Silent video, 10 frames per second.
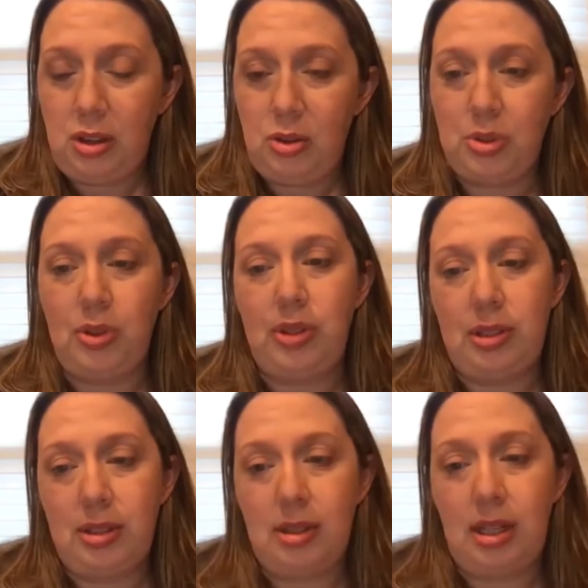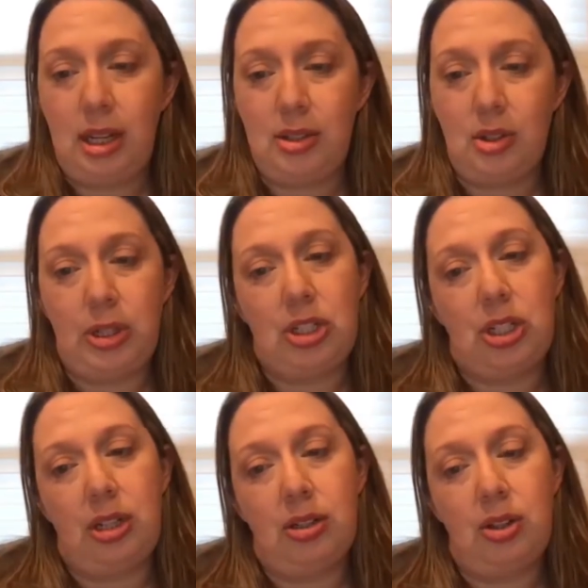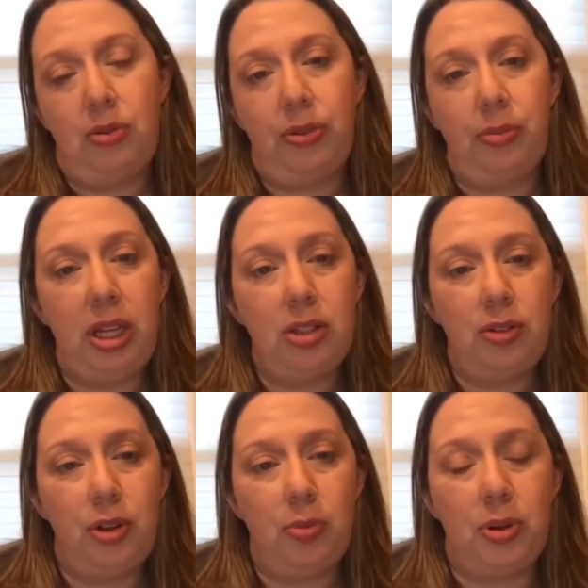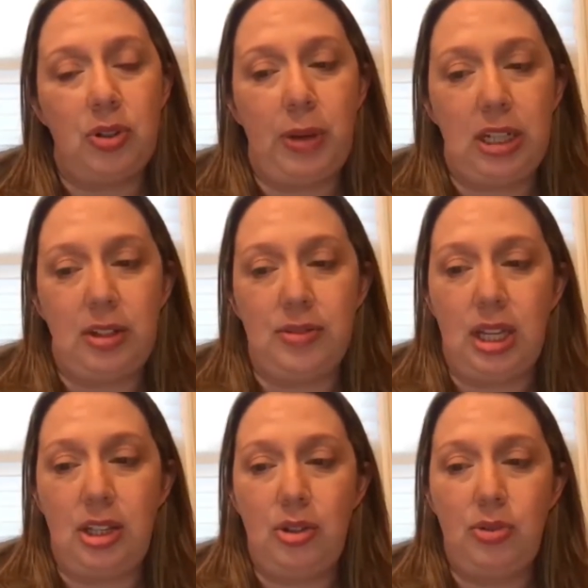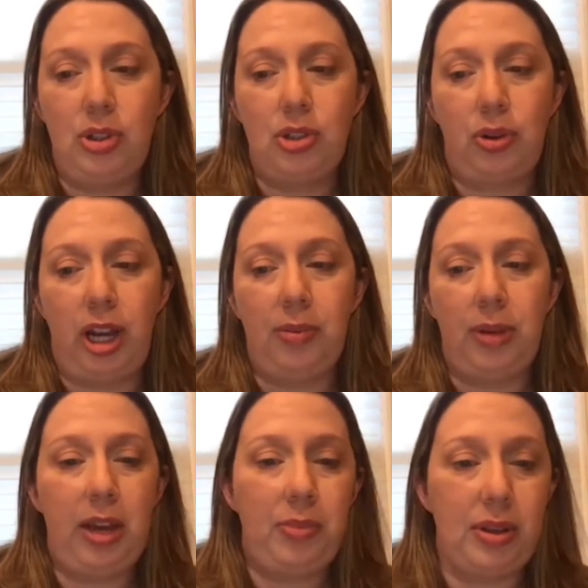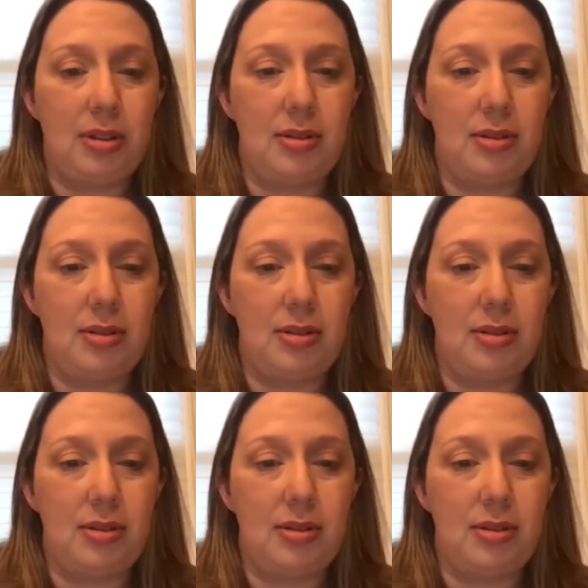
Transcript: Oh, so this is a nice question. So from each of your perspectives, can you describe campus?